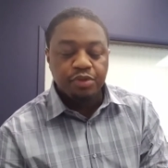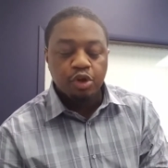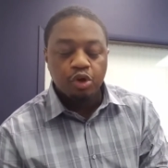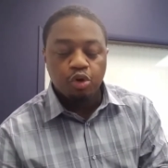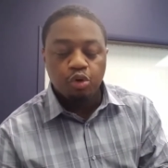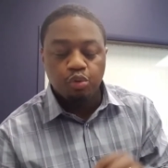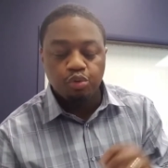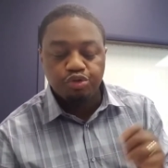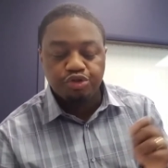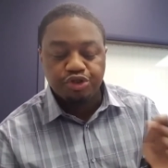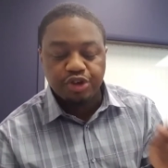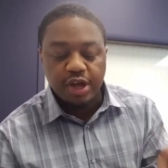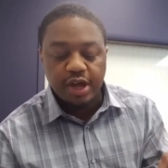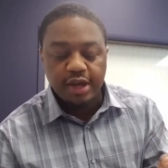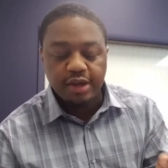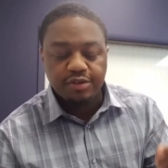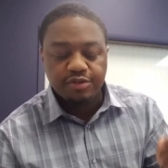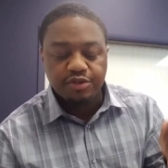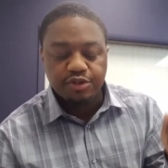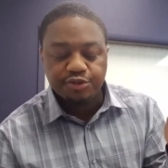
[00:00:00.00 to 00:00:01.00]
who
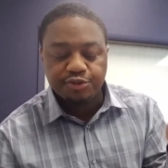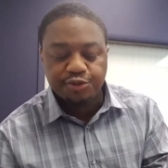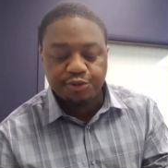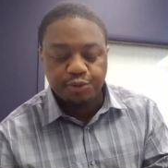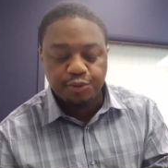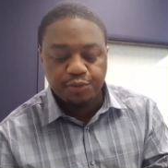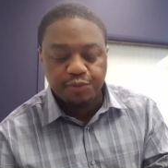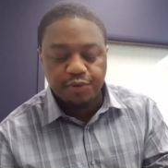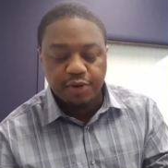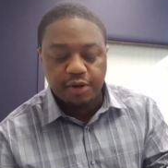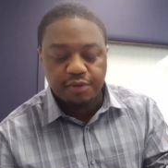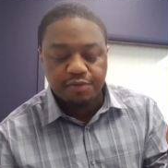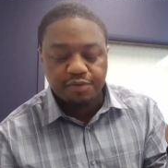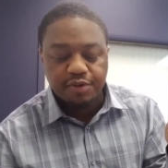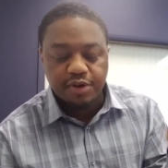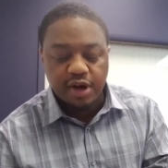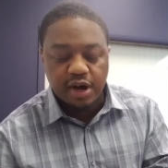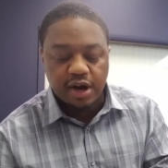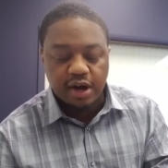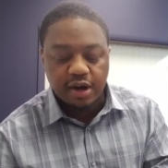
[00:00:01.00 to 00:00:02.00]
changed the truth of
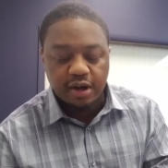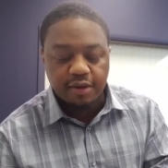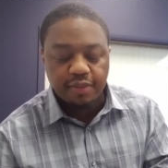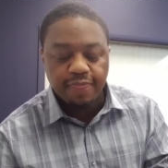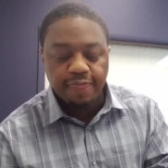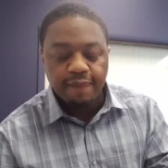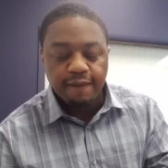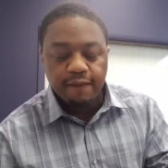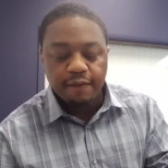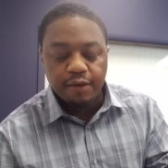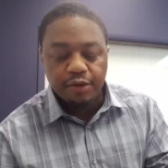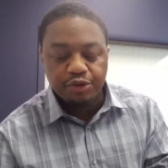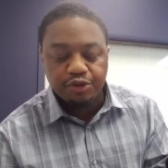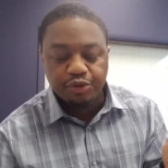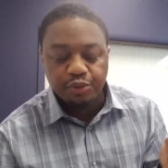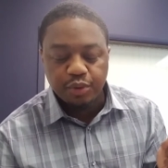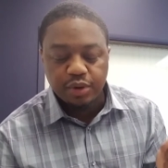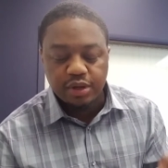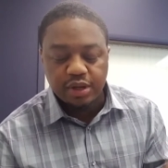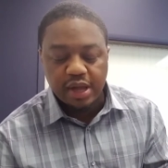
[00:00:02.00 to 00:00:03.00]
God
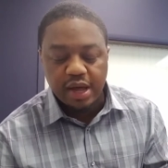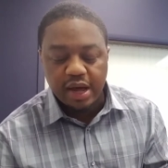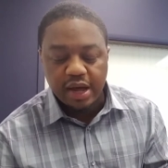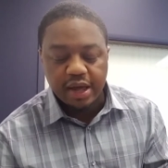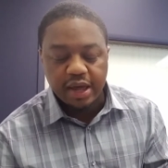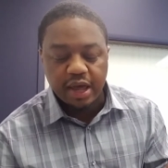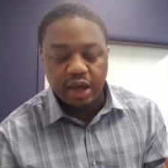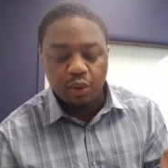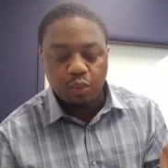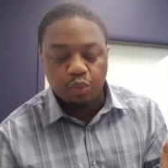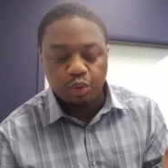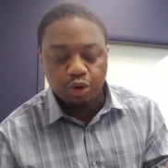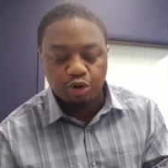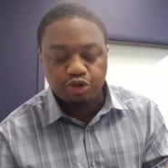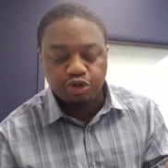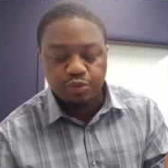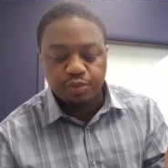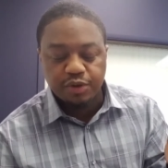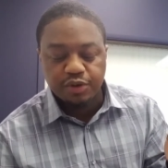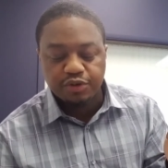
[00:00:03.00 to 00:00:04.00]
into a lie and
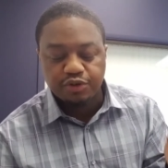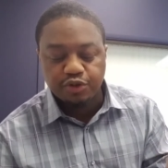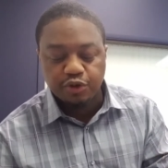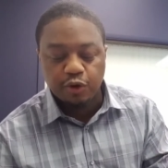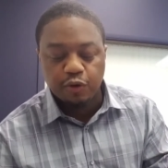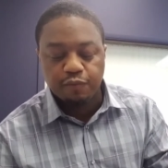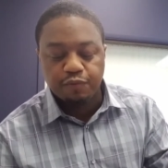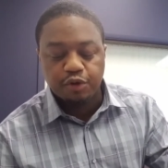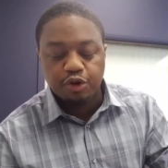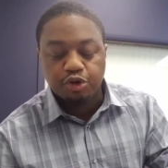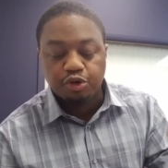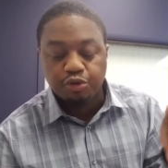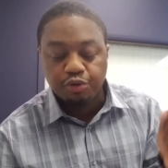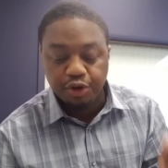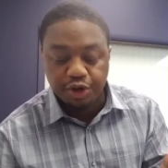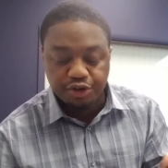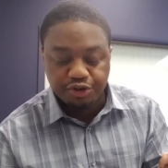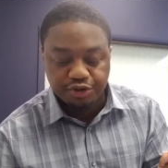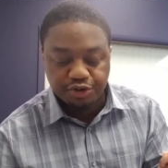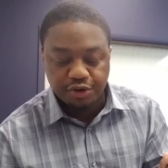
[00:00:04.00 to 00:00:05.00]
worship and serve the
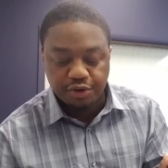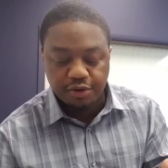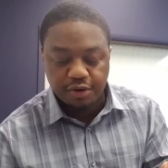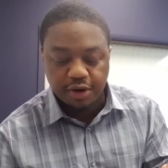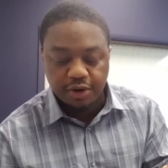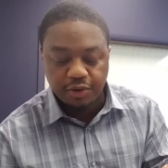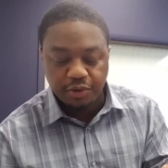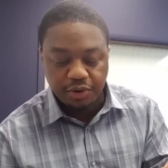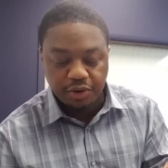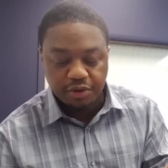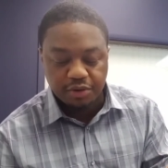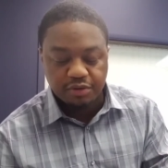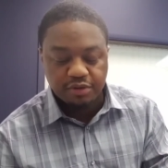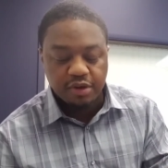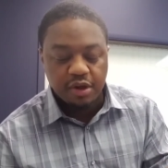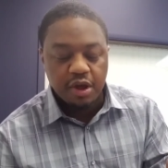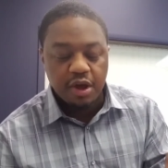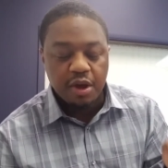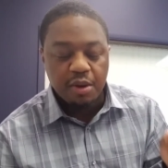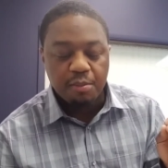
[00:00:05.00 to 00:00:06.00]
creature, here it is,
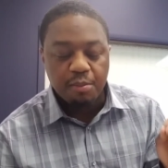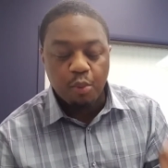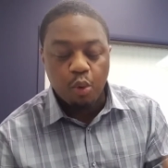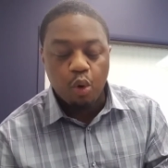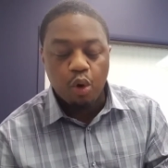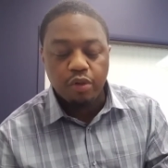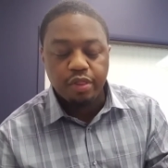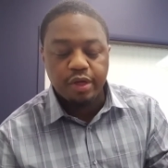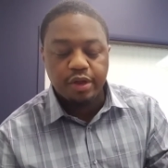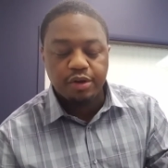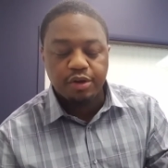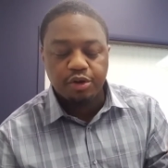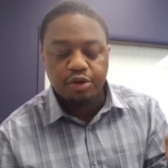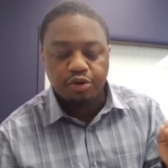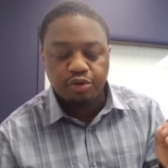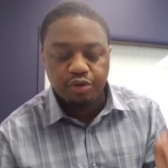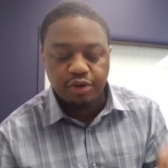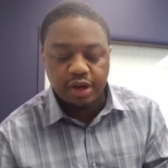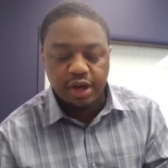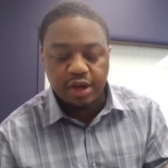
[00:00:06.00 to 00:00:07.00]
more than the
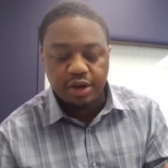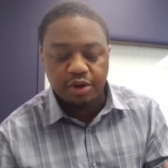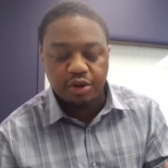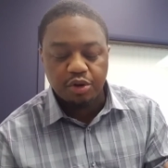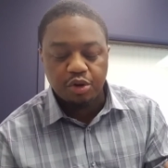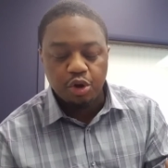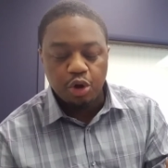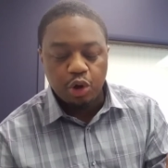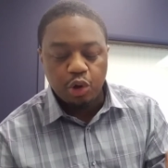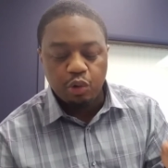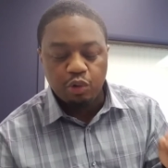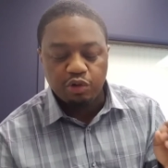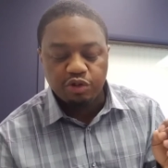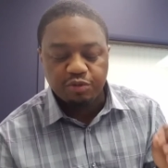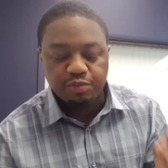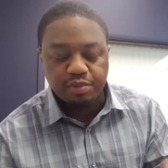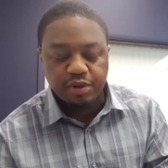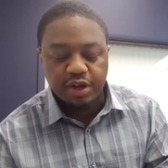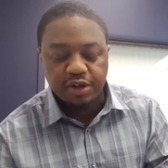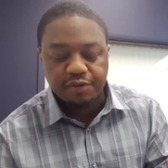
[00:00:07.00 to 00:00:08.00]
creator who
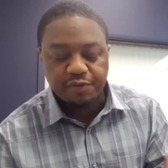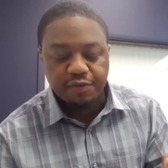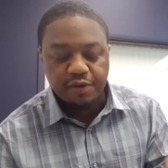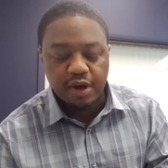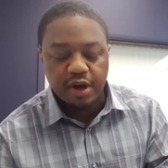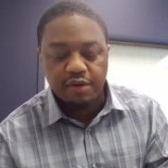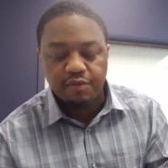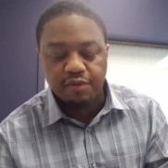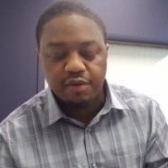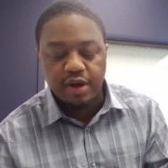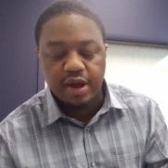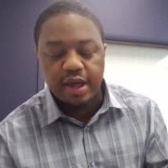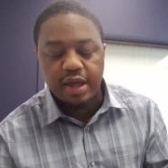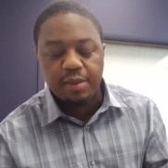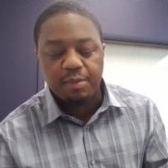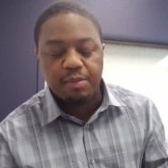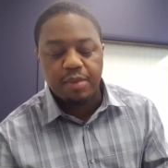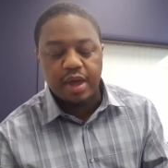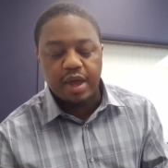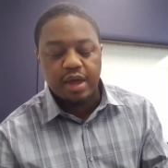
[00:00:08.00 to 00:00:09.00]
is blessed forever.
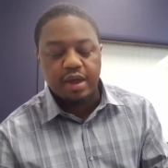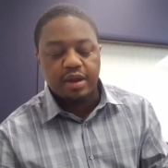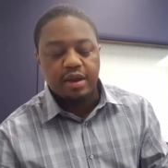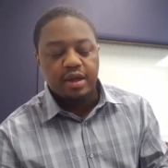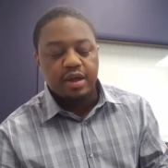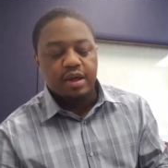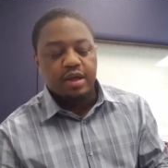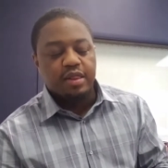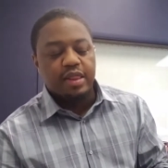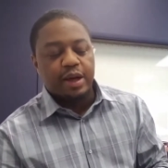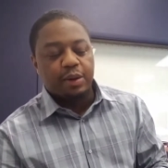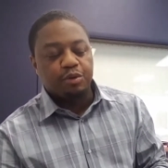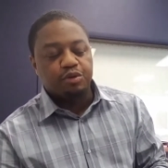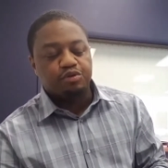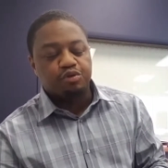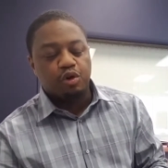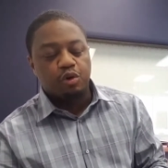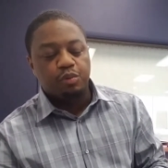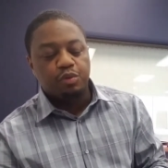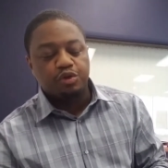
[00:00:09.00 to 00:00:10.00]
Amen. And that
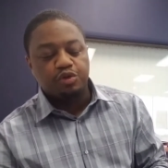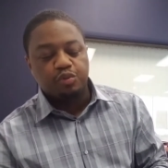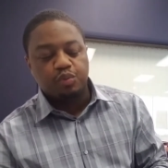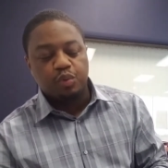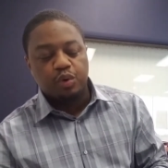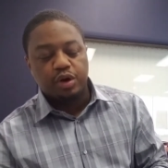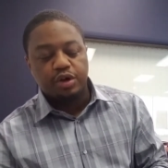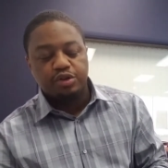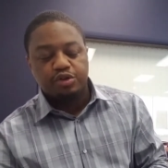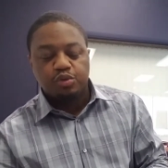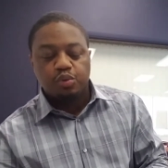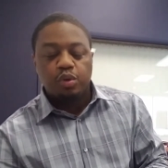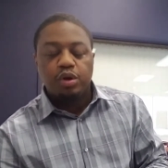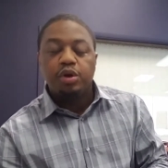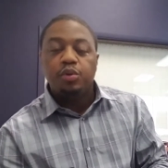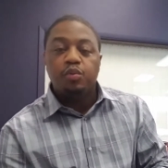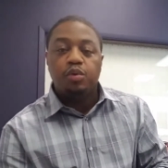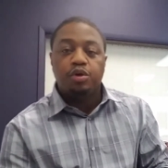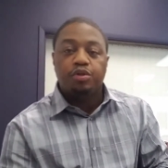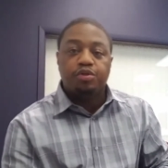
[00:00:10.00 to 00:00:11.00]
was Romans 1,
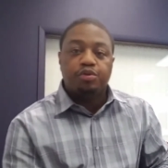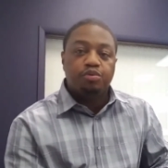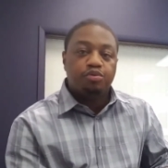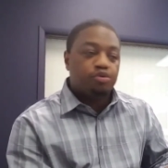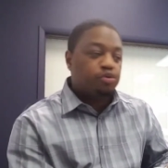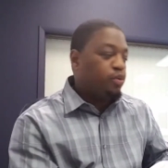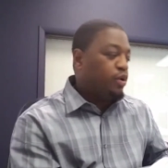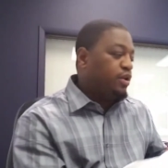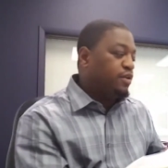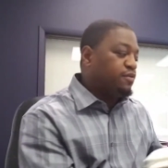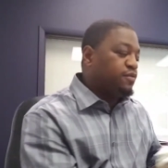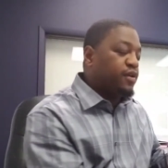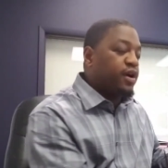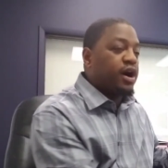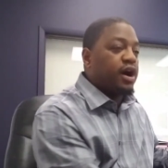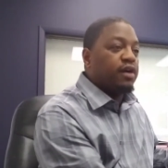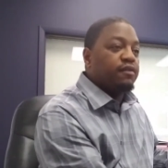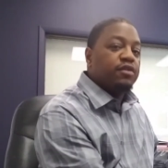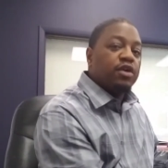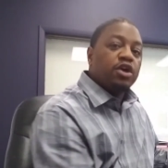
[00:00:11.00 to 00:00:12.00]
21 through
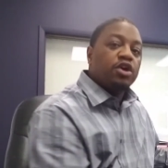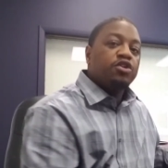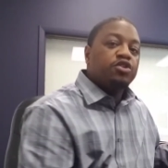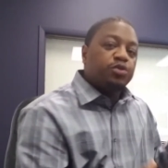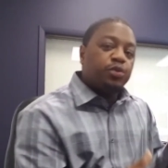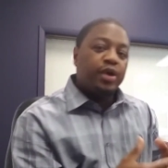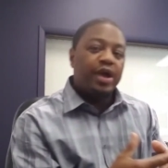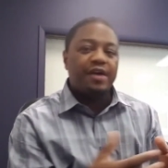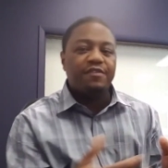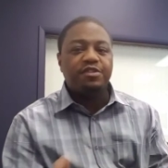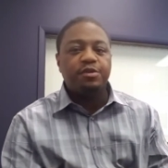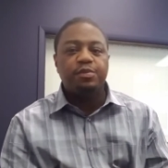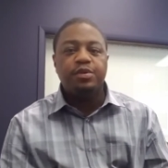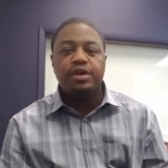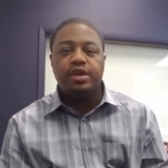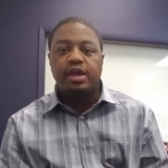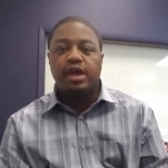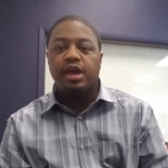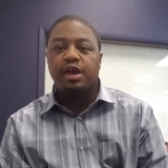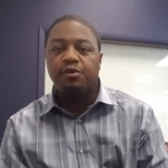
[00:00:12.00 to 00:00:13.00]
25. So we have to
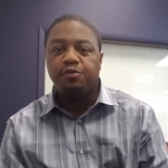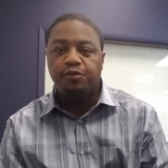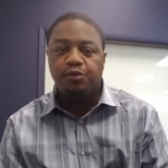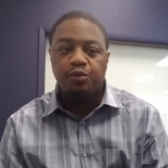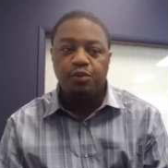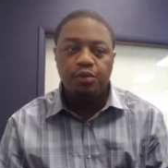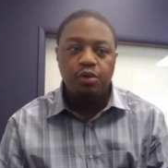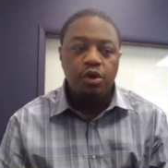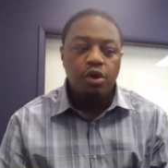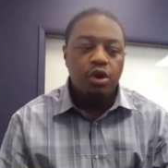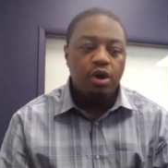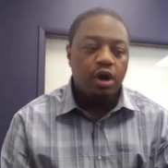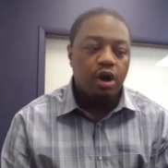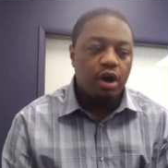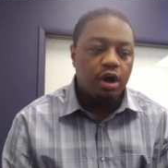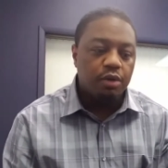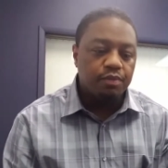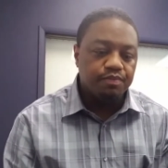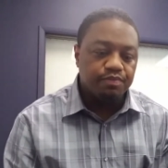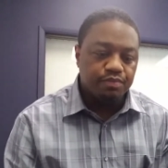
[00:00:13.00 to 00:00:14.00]
be careful.
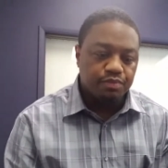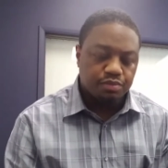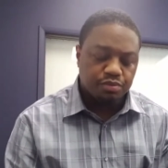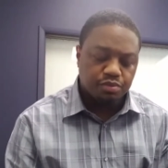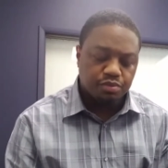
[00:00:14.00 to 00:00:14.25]
Um,